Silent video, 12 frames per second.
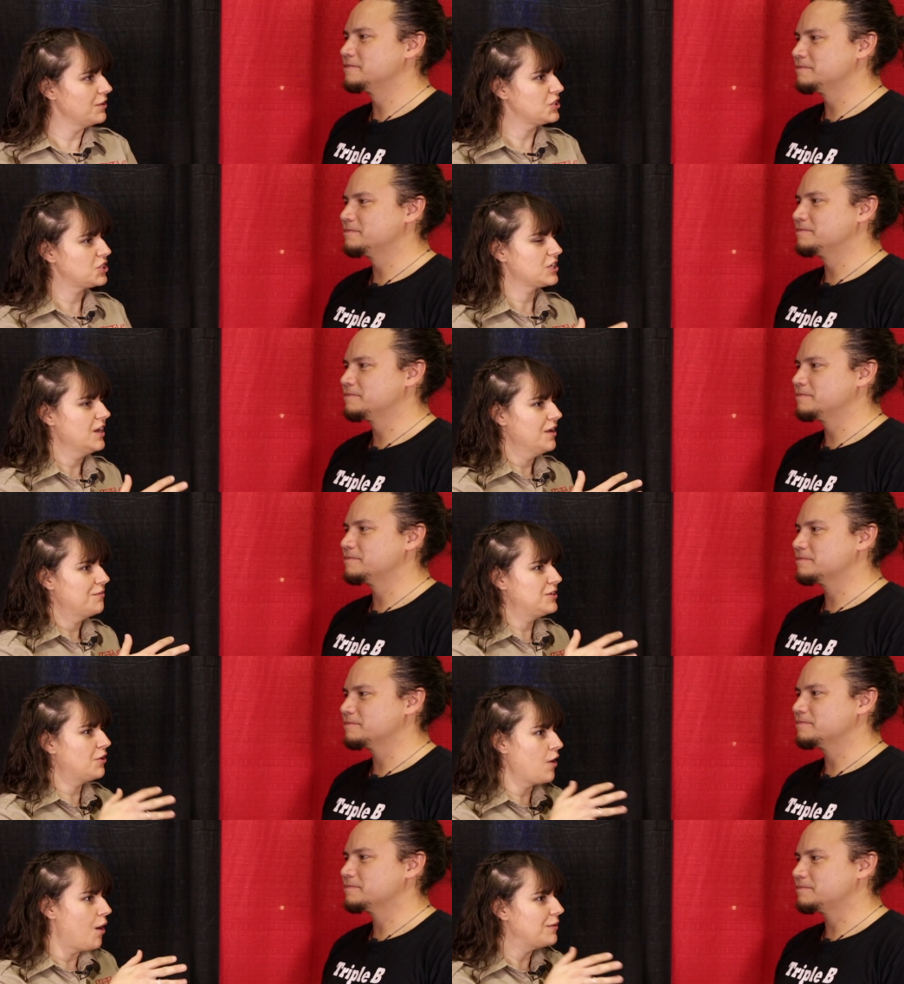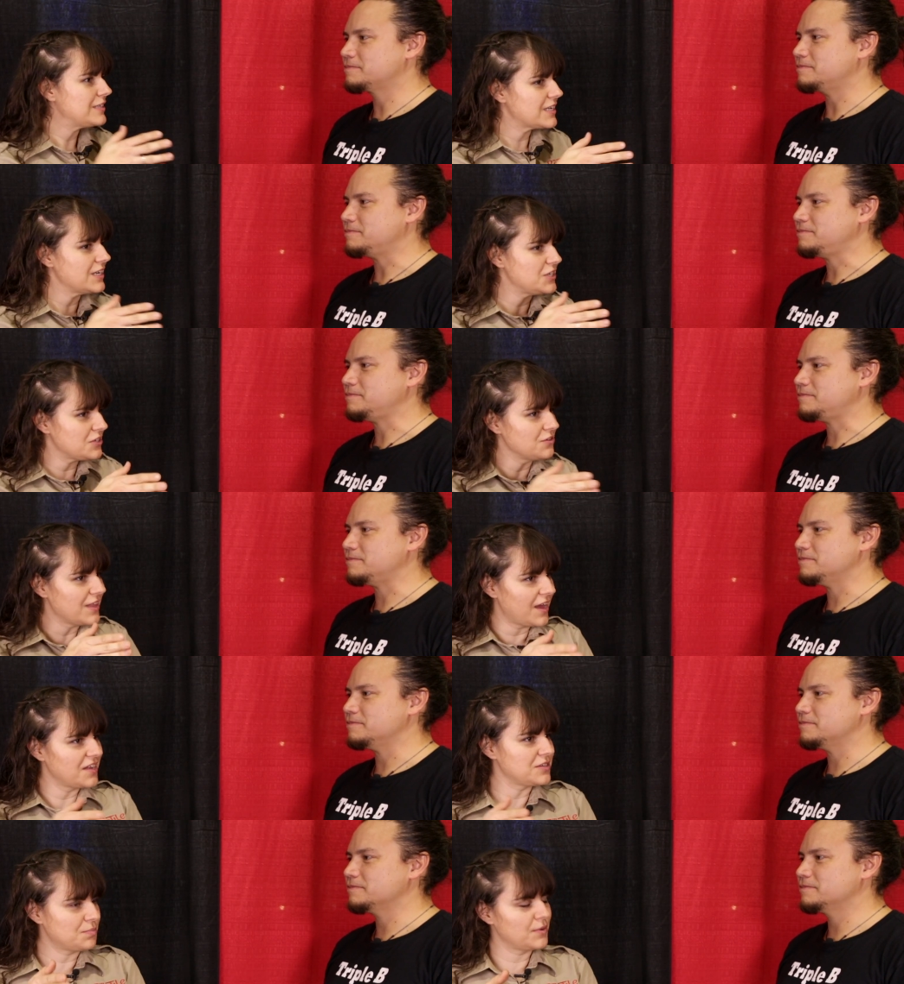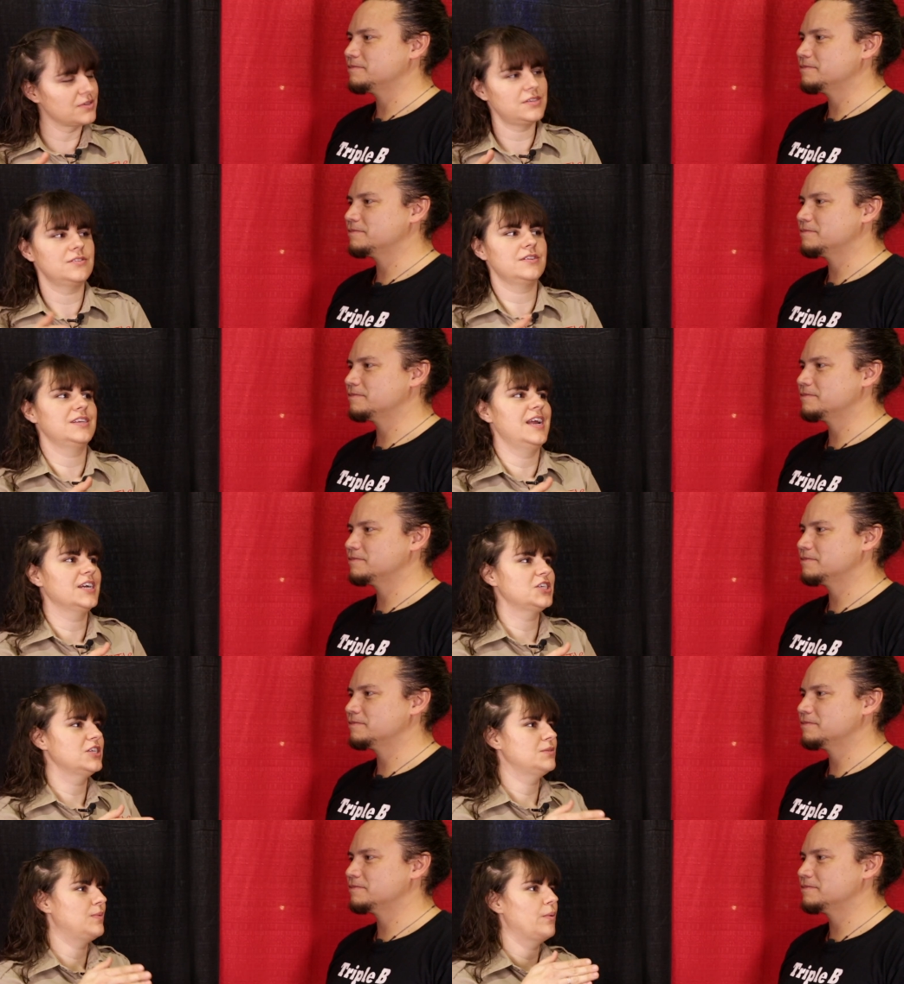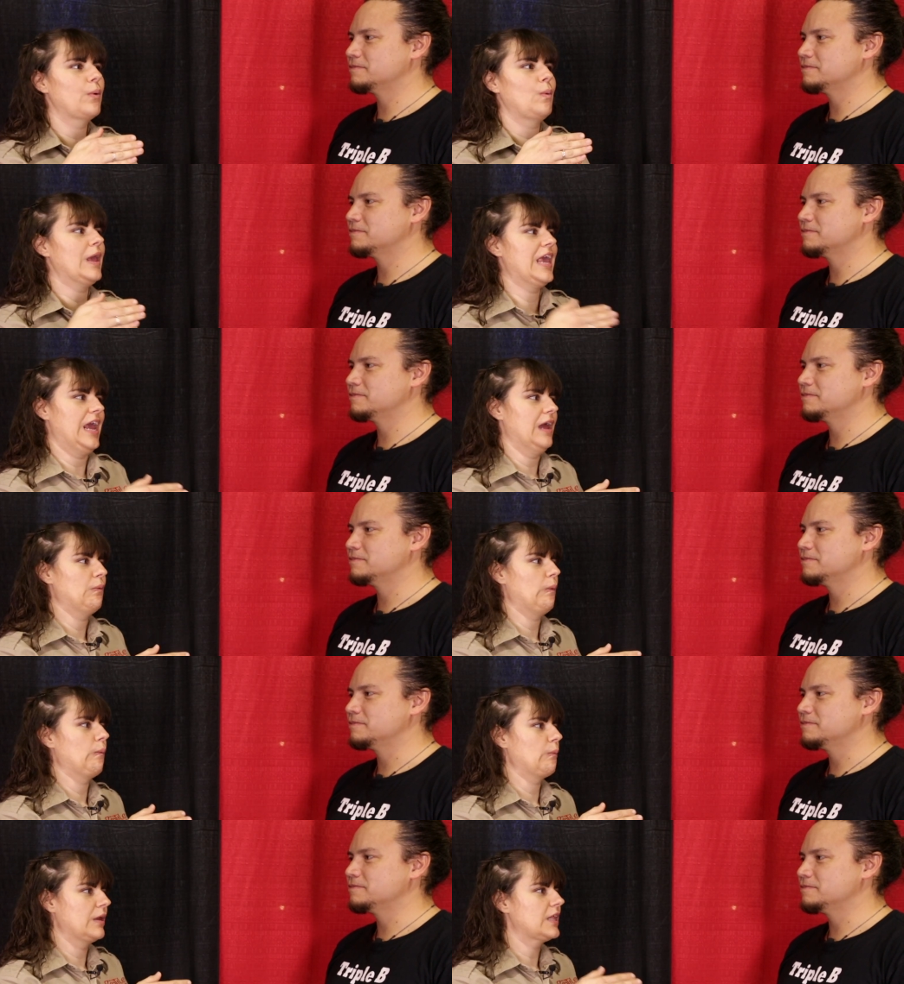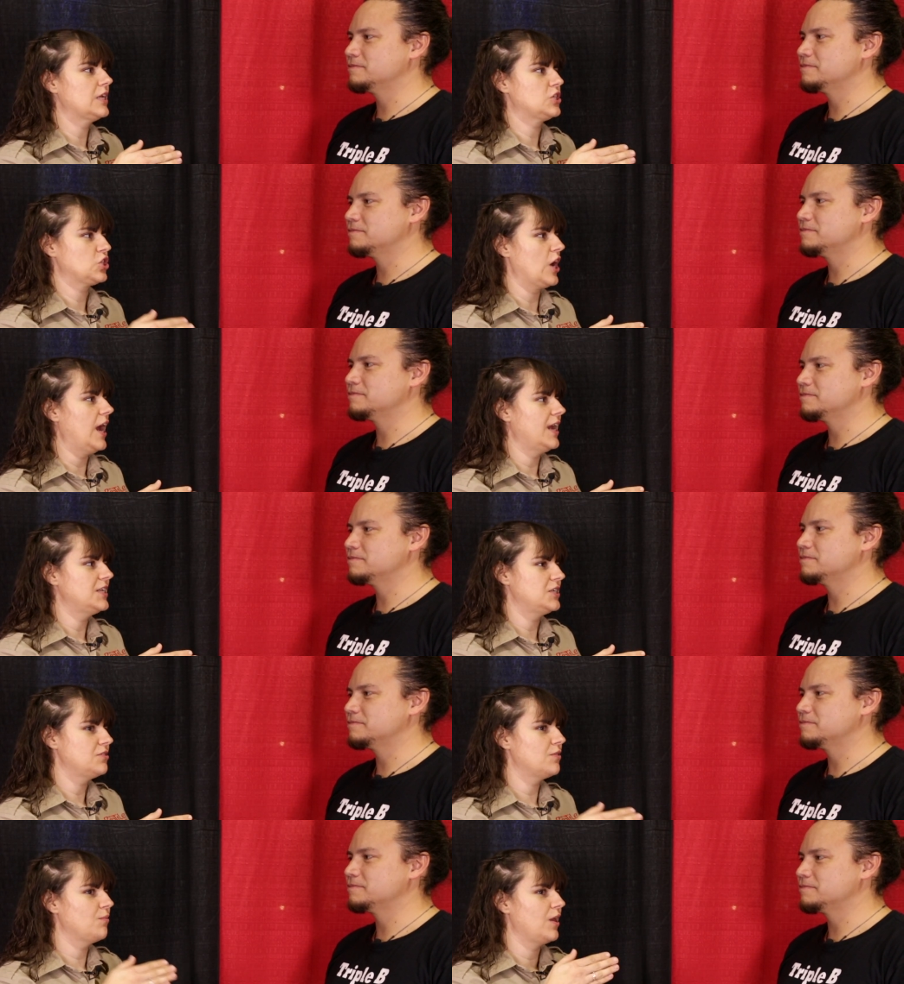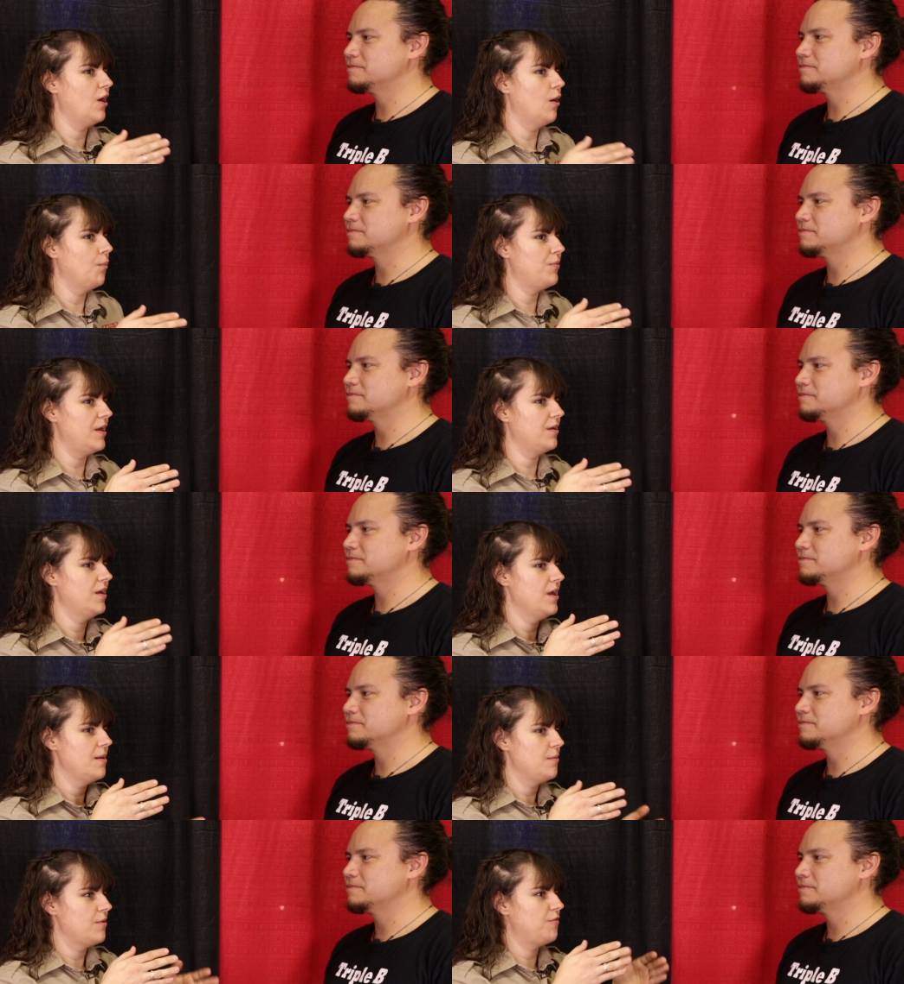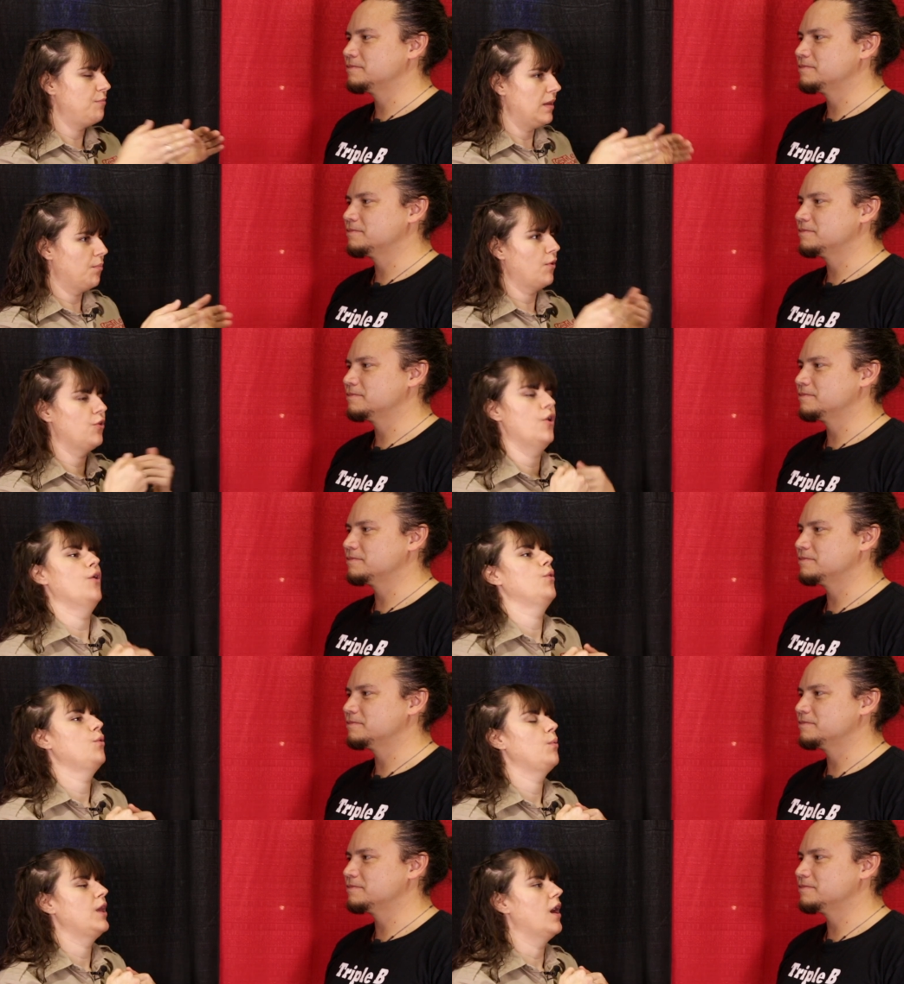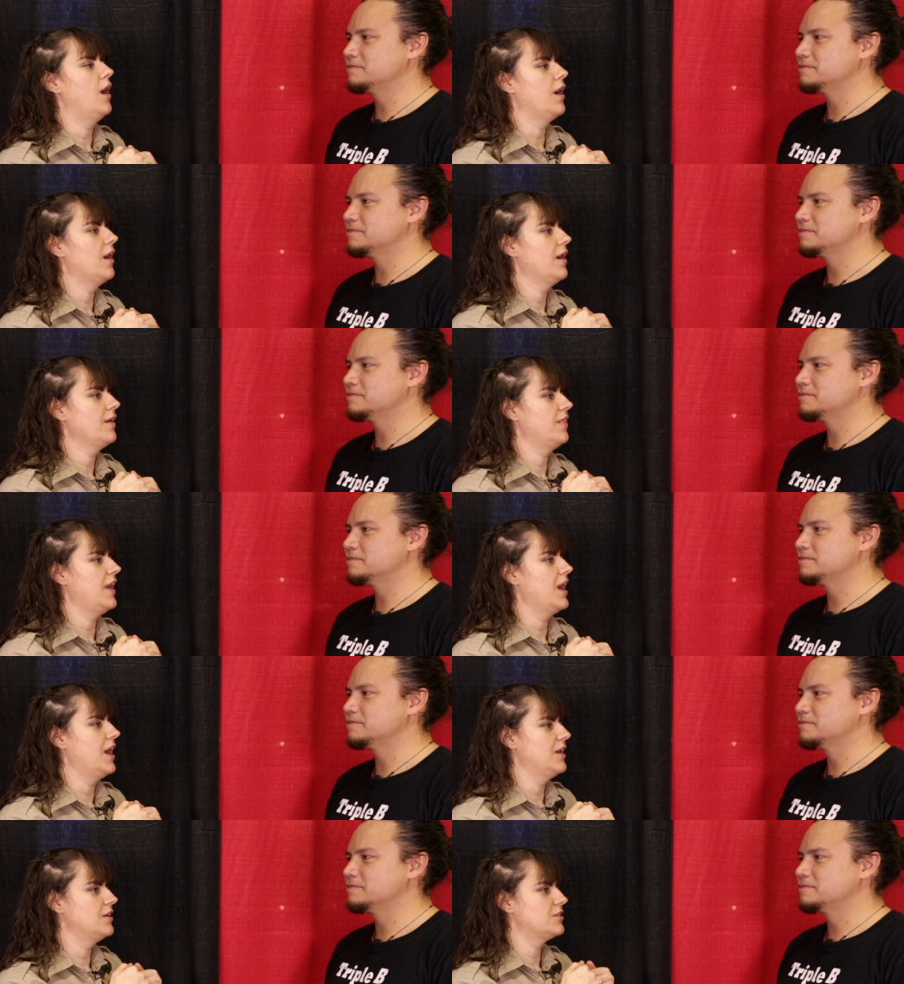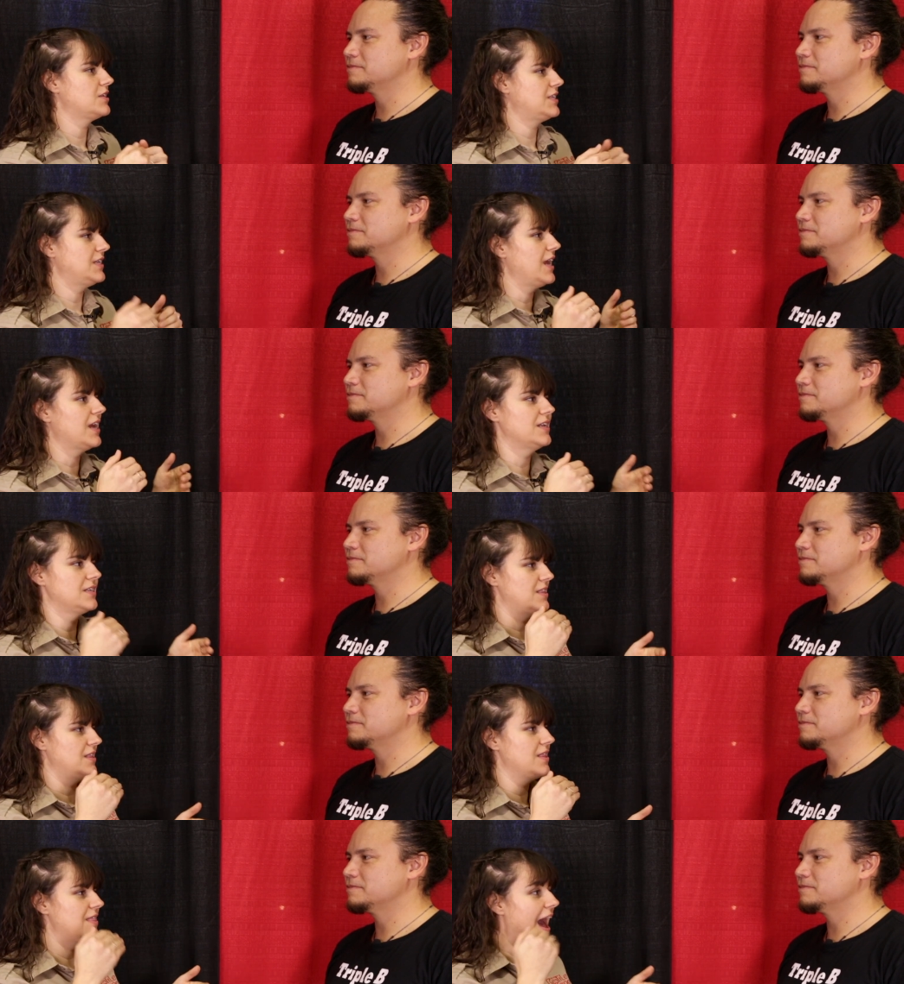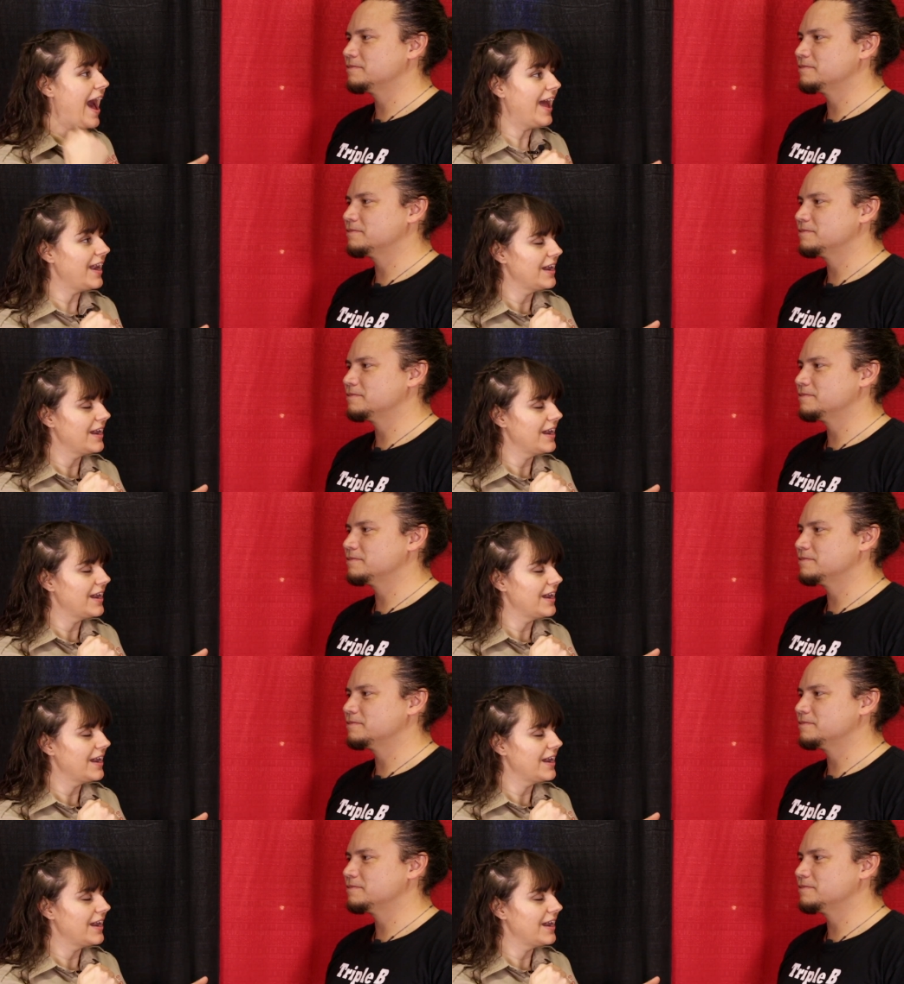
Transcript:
Speaker 1: which we don't always get to do those personal connections, but when we can, we really try to. And we hope that if people know who we are, they understand that.